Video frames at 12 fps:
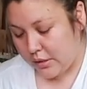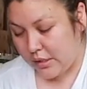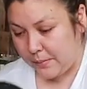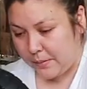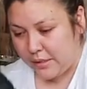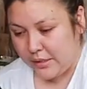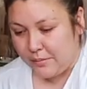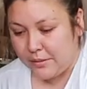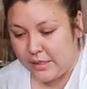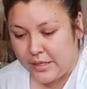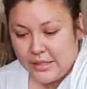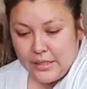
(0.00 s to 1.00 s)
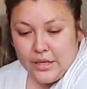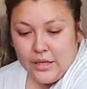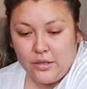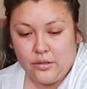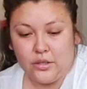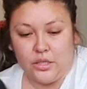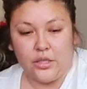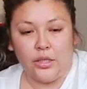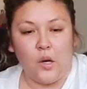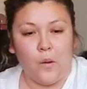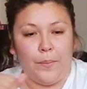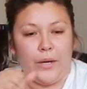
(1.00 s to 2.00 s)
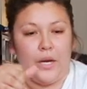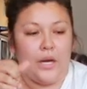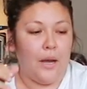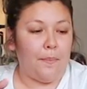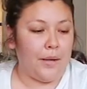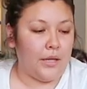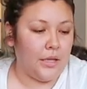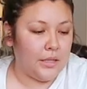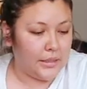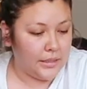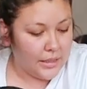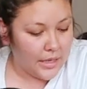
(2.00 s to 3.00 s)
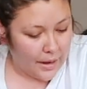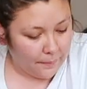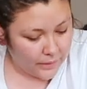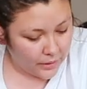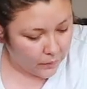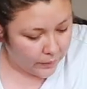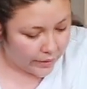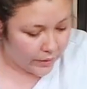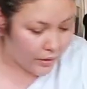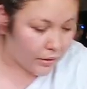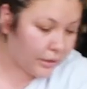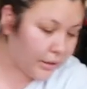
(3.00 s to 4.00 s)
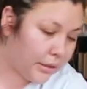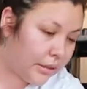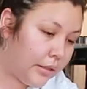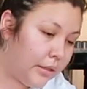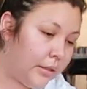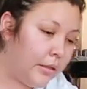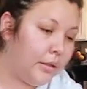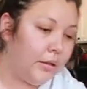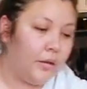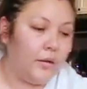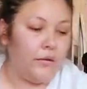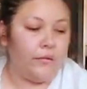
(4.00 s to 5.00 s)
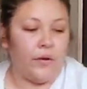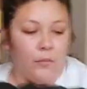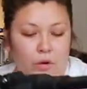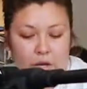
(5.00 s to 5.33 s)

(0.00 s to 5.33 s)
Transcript: this part seems easy. Just open it up and then snap in the wheels from